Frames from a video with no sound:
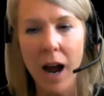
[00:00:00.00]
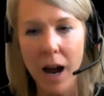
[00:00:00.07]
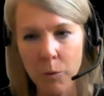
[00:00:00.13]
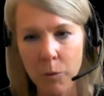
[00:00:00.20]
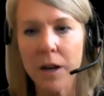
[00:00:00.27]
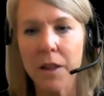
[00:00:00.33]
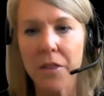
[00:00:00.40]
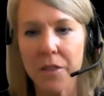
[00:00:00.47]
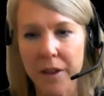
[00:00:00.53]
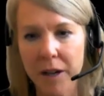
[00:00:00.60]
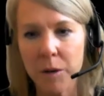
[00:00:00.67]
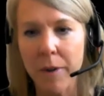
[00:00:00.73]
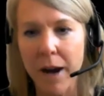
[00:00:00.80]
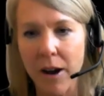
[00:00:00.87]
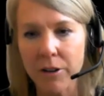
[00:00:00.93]
I want to think
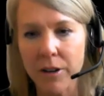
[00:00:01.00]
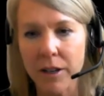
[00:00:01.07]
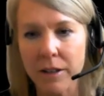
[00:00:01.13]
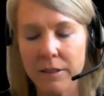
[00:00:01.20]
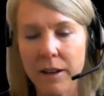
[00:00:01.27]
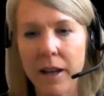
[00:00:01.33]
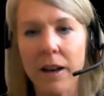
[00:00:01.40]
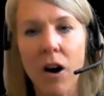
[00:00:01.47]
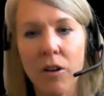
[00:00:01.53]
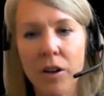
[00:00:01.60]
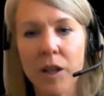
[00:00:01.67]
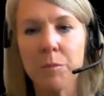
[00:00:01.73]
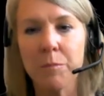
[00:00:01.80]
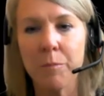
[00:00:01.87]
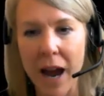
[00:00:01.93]
about it, and I'll
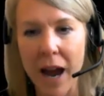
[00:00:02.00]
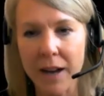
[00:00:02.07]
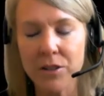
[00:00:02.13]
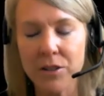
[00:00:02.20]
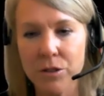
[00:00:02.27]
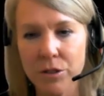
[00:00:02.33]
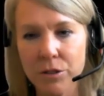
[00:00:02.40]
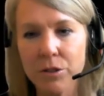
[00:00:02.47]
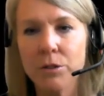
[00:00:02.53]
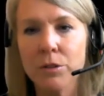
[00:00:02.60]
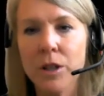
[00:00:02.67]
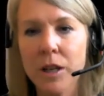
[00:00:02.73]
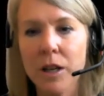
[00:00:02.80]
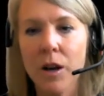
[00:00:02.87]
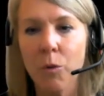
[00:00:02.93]
get back to you
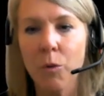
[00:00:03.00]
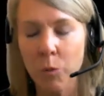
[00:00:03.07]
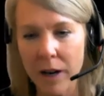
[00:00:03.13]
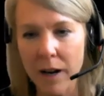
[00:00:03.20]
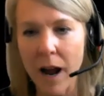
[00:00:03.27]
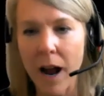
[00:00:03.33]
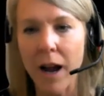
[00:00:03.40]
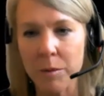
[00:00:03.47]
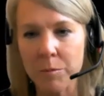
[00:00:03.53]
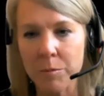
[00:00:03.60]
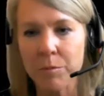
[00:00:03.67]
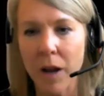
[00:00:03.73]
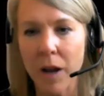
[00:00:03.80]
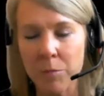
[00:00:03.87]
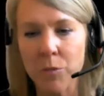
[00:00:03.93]
when I'm
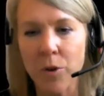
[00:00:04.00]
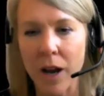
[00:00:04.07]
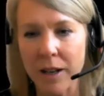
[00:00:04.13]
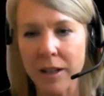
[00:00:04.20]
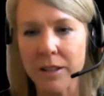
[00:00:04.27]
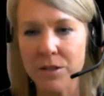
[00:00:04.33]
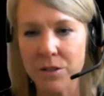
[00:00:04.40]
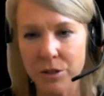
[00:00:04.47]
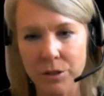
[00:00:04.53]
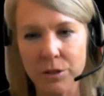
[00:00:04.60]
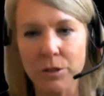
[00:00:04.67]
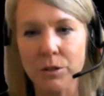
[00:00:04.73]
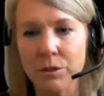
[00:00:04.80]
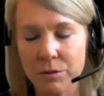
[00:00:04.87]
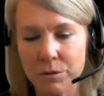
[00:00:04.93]
ready
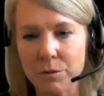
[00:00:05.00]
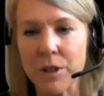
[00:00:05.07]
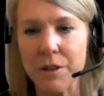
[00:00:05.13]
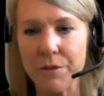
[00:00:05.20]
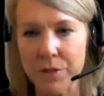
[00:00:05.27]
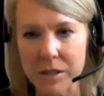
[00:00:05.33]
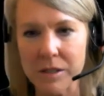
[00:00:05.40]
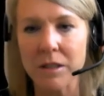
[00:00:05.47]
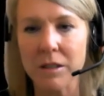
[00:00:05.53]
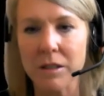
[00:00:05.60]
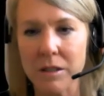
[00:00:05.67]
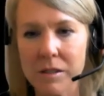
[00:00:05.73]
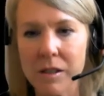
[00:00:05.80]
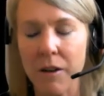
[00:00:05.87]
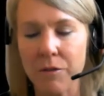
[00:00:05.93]
to revisit
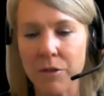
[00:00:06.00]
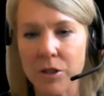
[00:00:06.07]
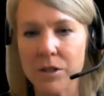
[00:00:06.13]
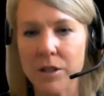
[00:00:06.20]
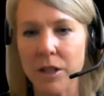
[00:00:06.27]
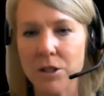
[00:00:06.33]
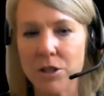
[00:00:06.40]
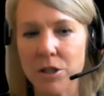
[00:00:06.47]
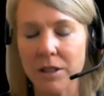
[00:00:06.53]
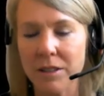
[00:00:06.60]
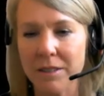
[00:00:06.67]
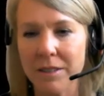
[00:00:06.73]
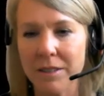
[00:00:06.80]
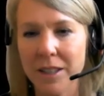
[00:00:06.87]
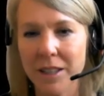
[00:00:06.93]
this
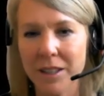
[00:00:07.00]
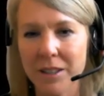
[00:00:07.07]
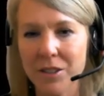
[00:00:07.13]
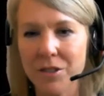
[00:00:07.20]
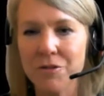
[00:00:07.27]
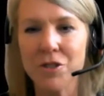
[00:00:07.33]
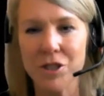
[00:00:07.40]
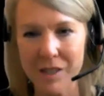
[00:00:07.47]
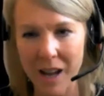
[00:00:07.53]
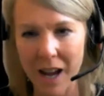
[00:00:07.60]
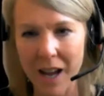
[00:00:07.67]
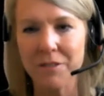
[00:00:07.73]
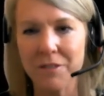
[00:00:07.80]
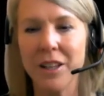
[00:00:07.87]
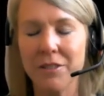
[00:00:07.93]
conversation. You've just
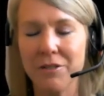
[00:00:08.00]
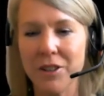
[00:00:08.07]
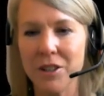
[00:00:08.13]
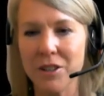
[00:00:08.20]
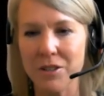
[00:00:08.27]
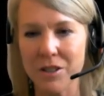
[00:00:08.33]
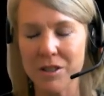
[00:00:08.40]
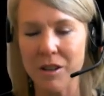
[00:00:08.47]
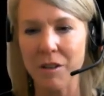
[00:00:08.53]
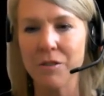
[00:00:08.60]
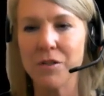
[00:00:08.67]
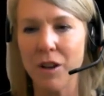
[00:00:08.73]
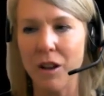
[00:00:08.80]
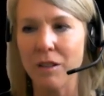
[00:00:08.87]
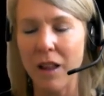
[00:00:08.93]
kind of given
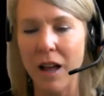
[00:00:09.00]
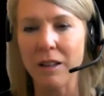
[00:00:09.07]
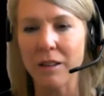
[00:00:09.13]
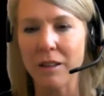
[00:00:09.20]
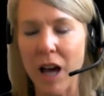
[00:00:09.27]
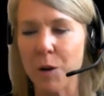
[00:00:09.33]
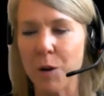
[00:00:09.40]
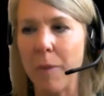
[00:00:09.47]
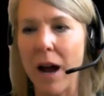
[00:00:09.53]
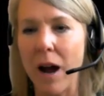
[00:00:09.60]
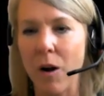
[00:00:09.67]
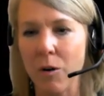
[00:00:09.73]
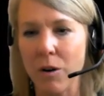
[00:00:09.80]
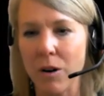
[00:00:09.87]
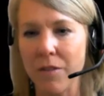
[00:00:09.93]
yourself a lot of
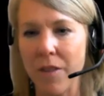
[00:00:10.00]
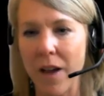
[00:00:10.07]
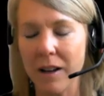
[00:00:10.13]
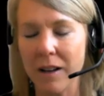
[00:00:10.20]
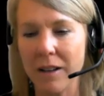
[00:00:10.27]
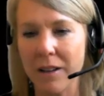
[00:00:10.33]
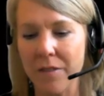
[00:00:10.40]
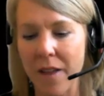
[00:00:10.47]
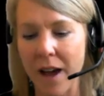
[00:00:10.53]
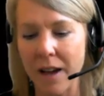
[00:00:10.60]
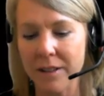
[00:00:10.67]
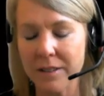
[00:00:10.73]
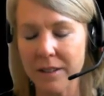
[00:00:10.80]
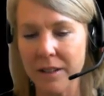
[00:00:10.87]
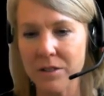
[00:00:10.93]
power in
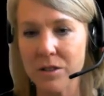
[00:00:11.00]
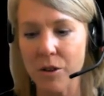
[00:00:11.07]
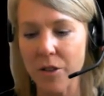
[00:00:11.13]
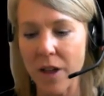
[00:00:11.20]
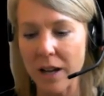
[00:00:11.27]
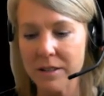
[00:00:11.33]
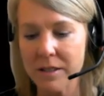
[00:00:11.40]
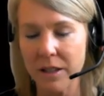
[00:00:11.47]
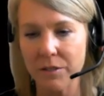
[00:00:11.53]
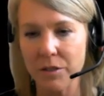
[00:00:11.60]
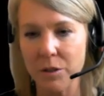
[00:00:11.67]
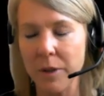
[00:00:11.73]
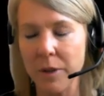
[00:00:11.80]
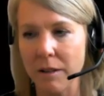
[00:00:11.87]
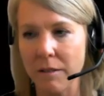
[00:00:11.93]
that. And so that's
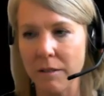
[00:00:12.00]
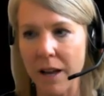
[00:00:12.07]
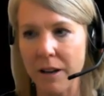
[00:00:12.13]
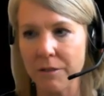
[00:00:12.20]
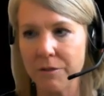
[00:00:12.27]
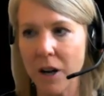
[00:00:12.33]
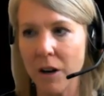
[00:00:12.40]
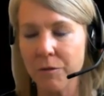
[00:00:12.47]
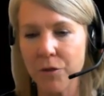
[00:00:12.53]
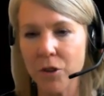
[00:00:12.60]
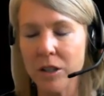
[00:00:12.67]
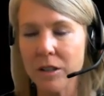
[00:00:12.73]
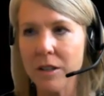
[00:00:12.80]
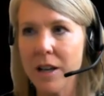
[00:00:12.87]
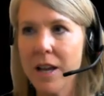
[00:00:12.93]
given me a lot of
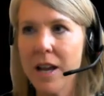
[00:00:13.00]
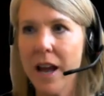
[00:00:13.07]
comfort.